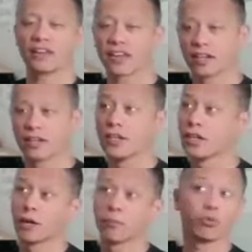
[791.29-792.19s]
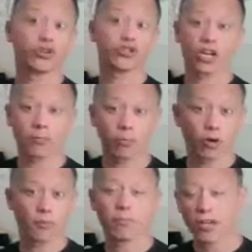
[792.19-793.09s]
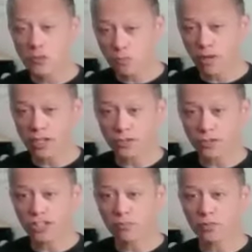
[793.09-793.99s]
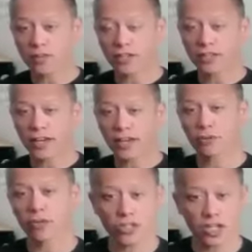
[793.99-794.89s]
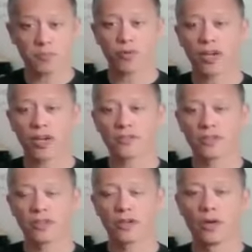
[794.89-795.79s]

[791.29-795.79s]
like a push-up or a bench press or something like that, or a chest press.